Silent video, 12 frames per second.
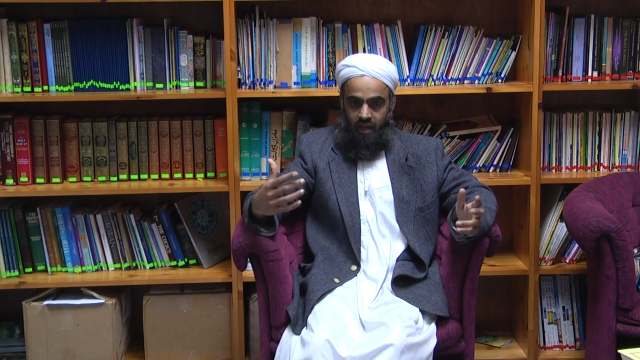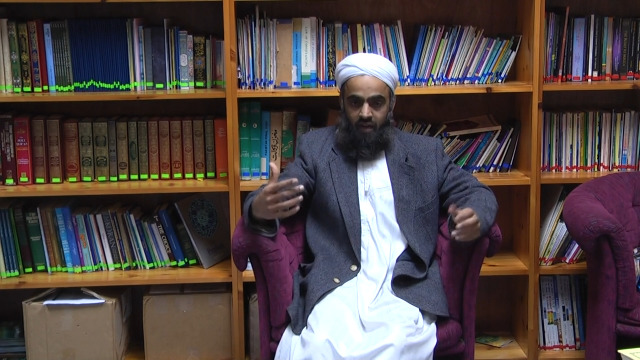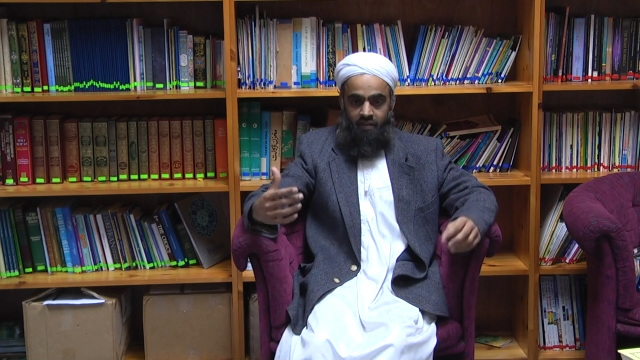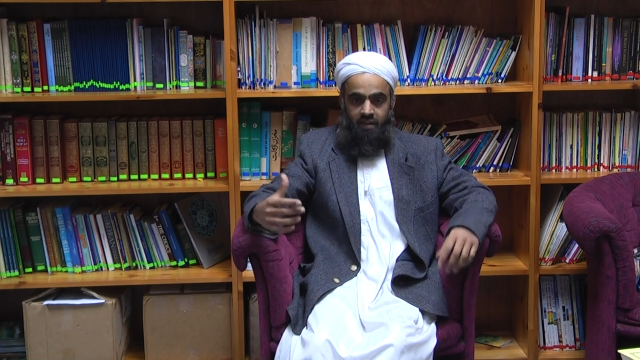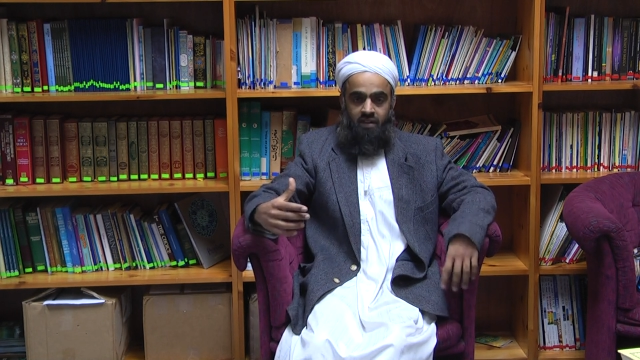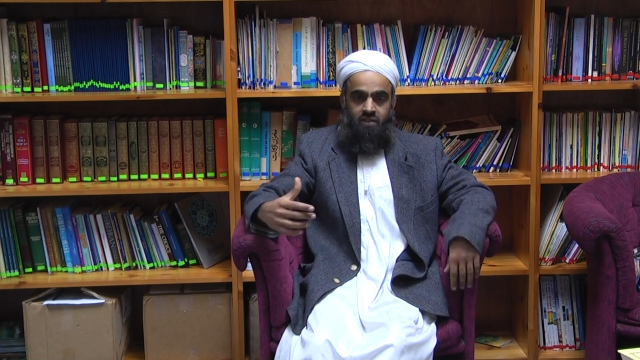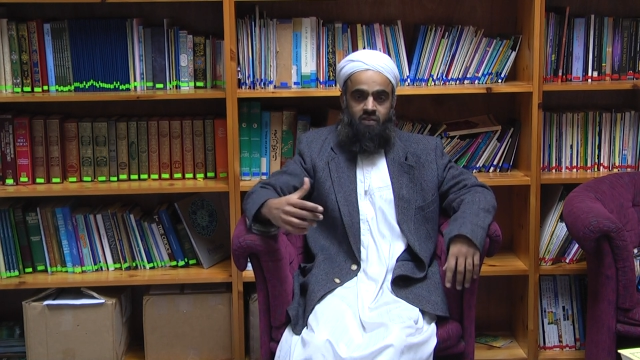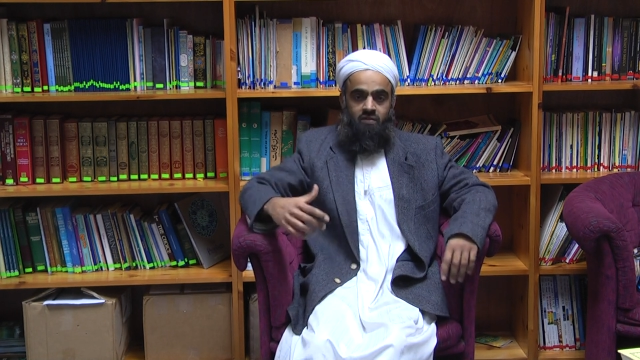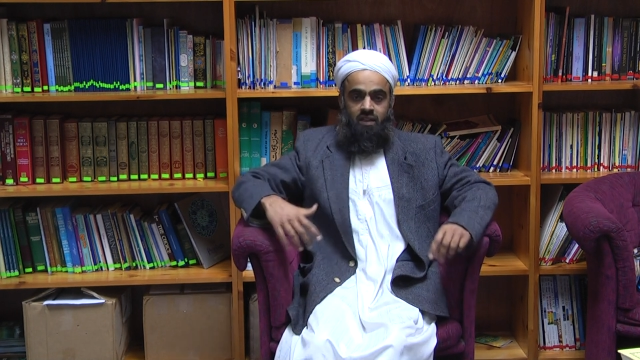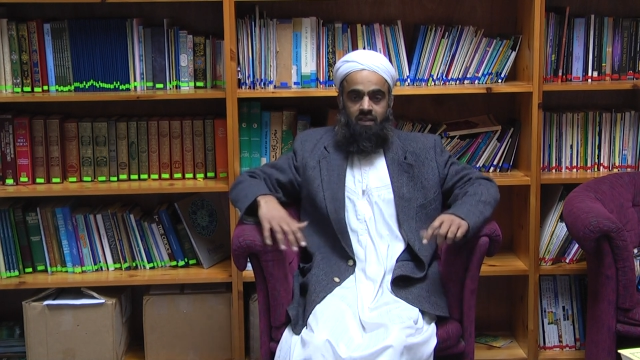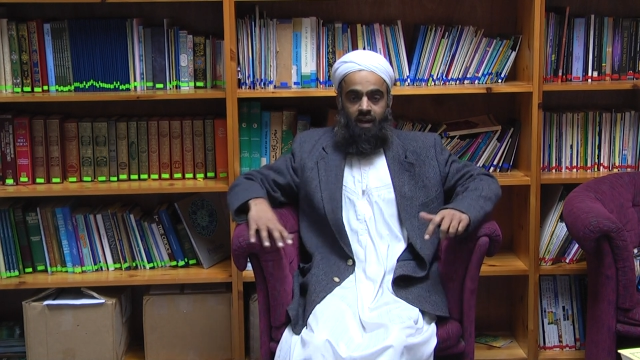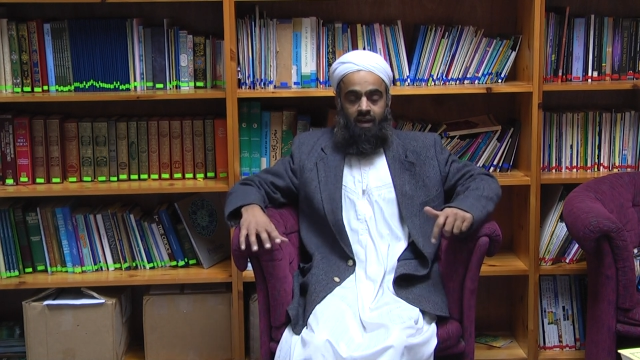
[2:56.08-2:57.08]
Having
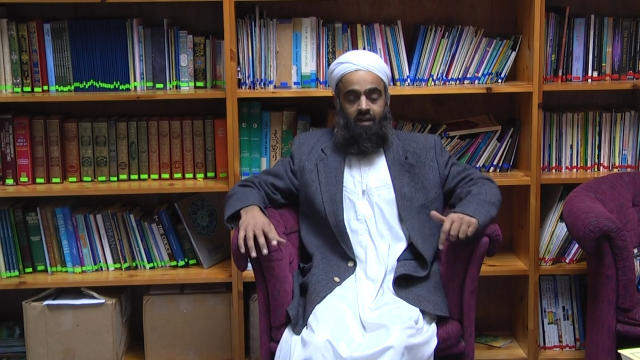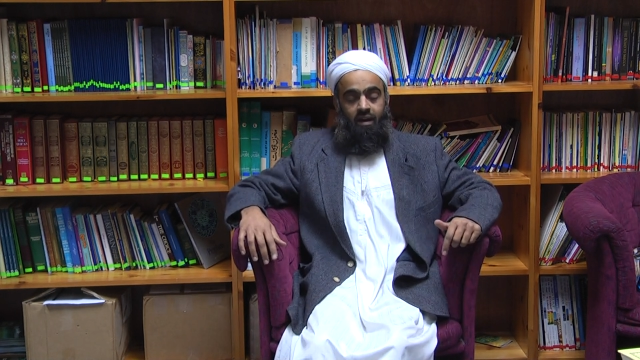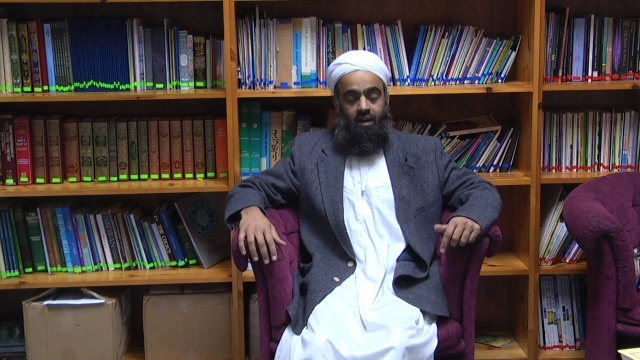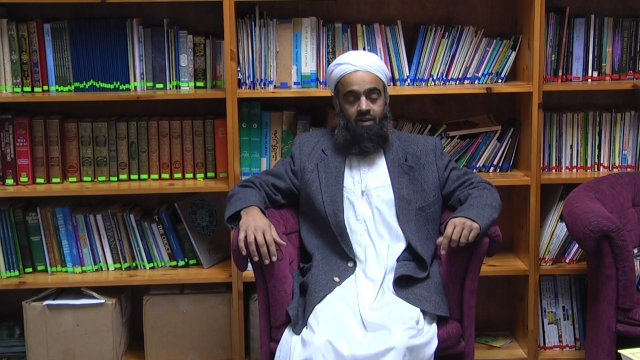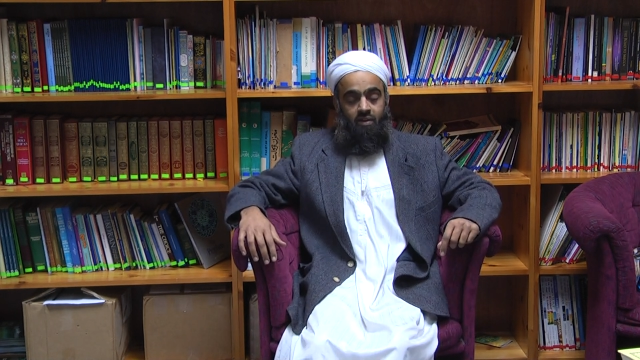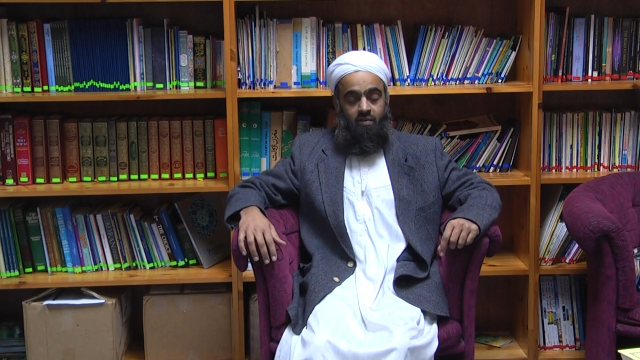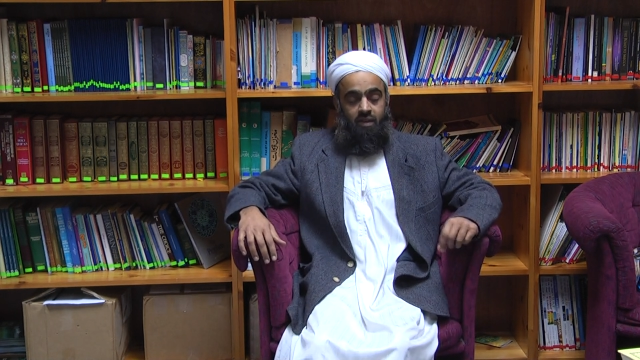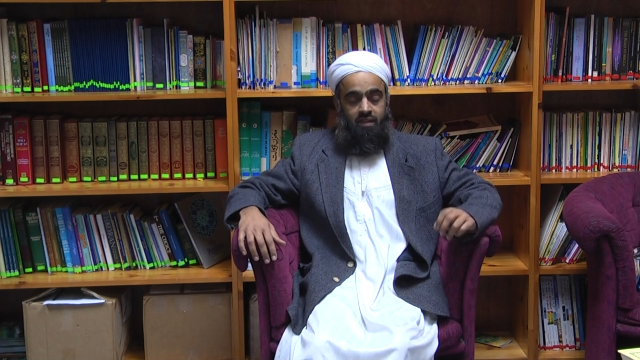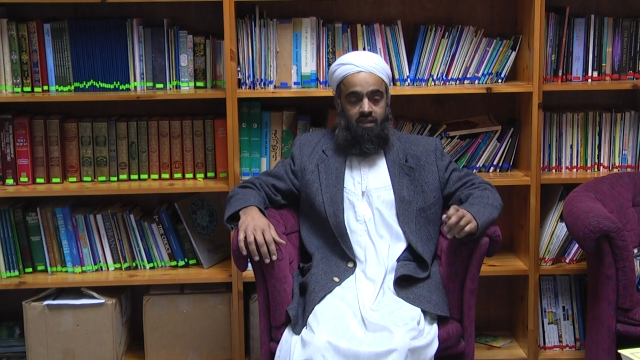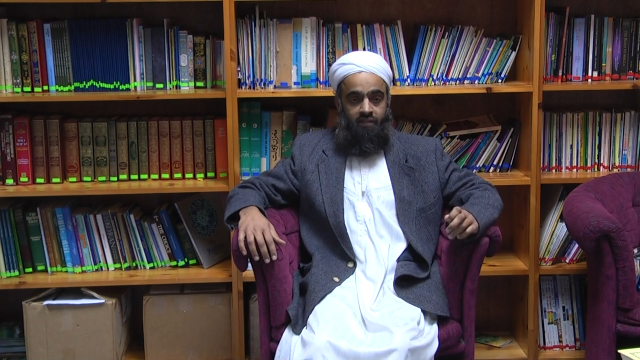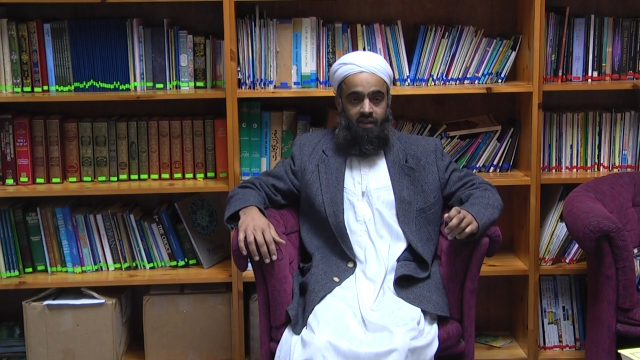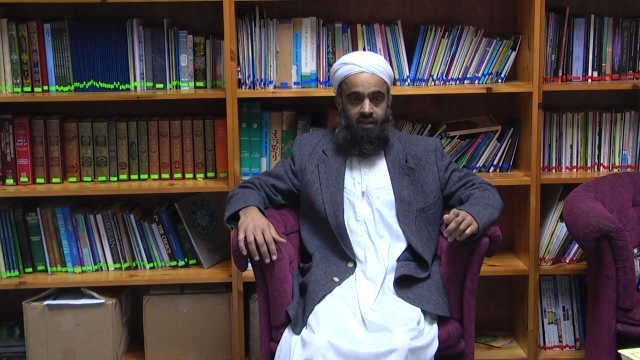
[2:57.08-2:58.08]
excuse that I can't do it,
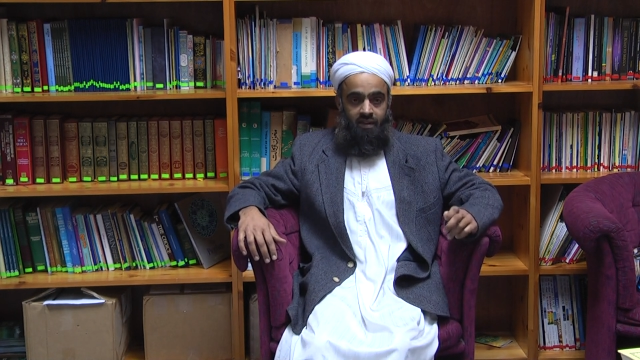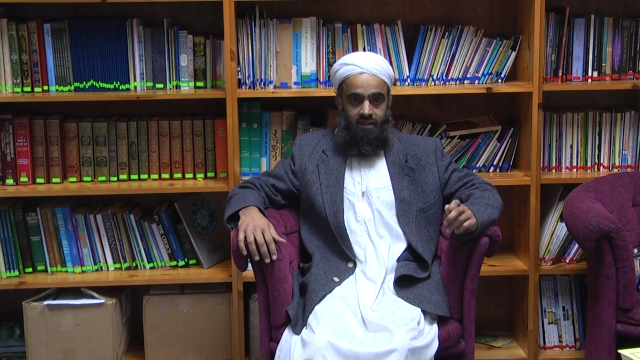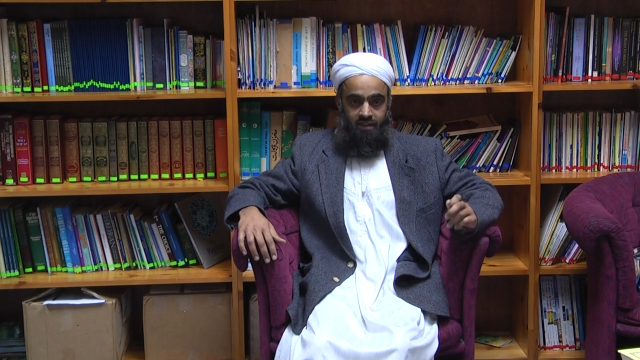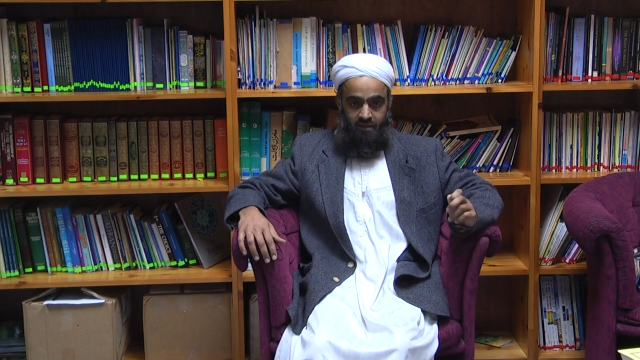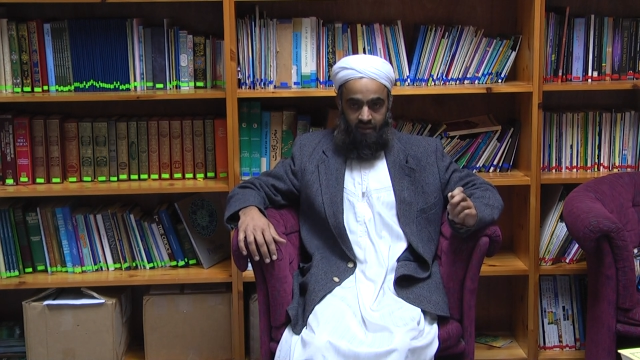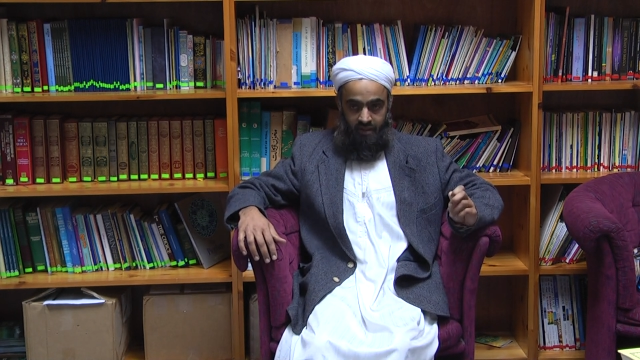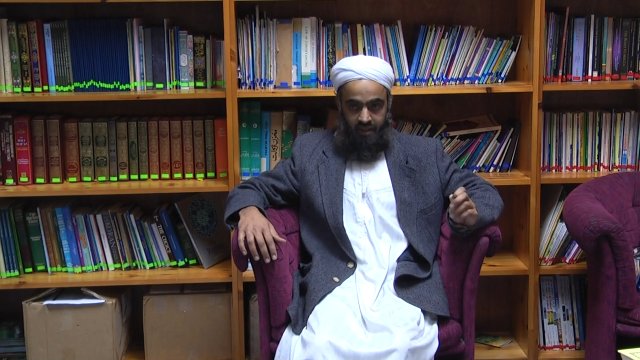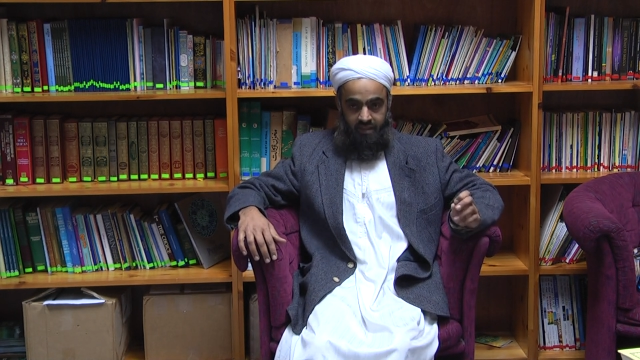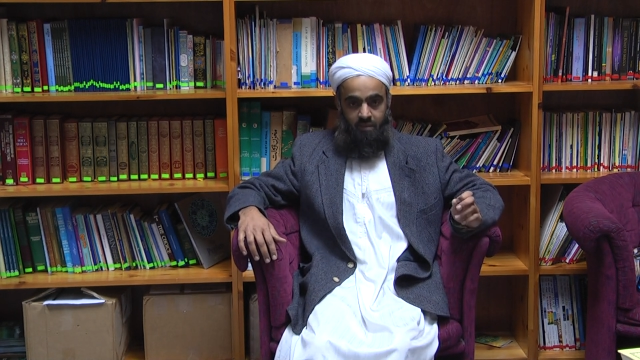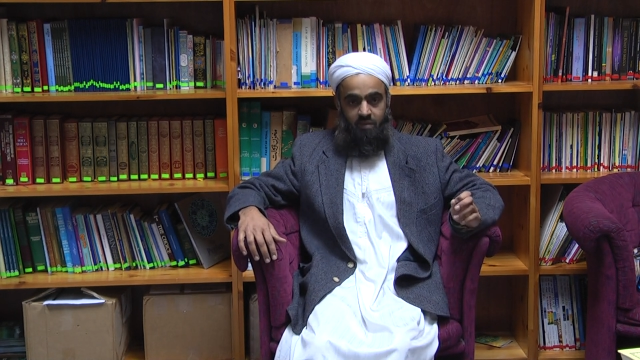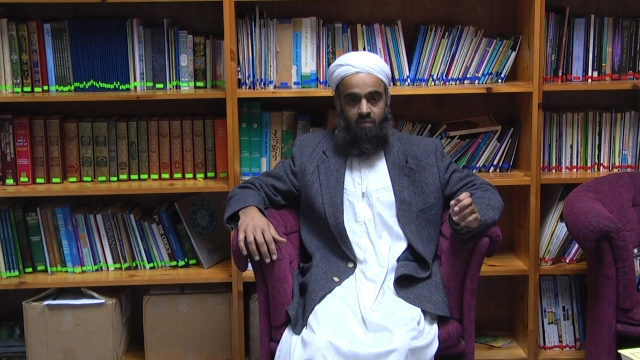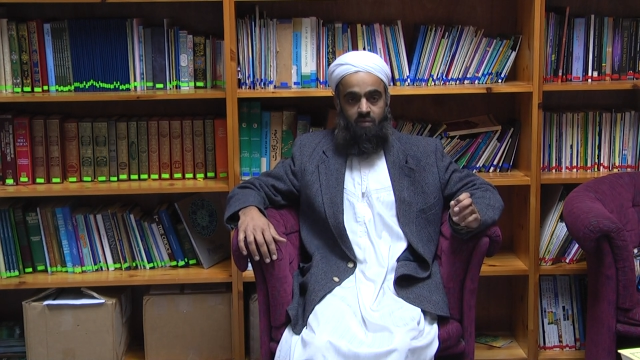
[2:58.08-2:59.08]
it's difficult, it's not
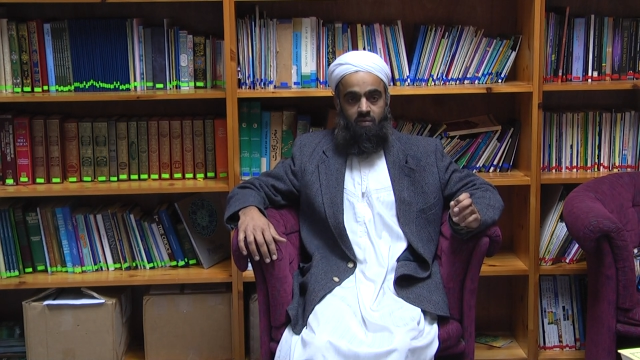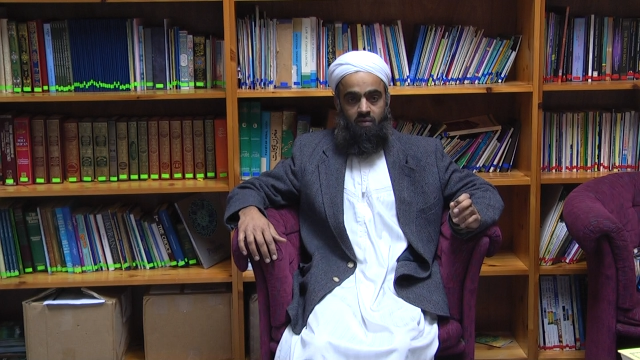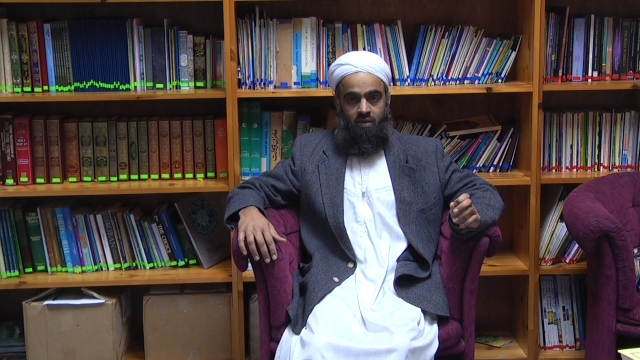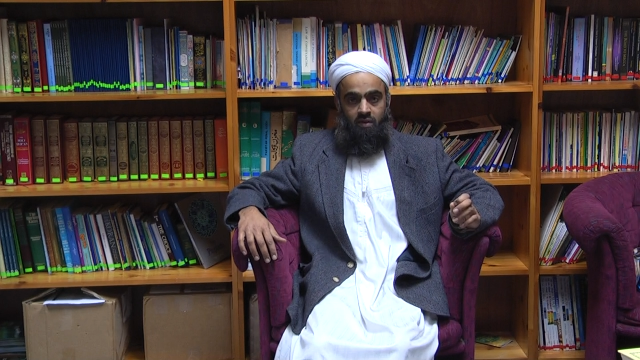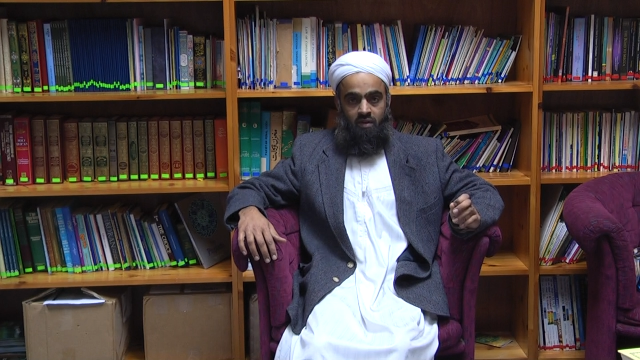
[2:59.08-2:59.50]
acceptable.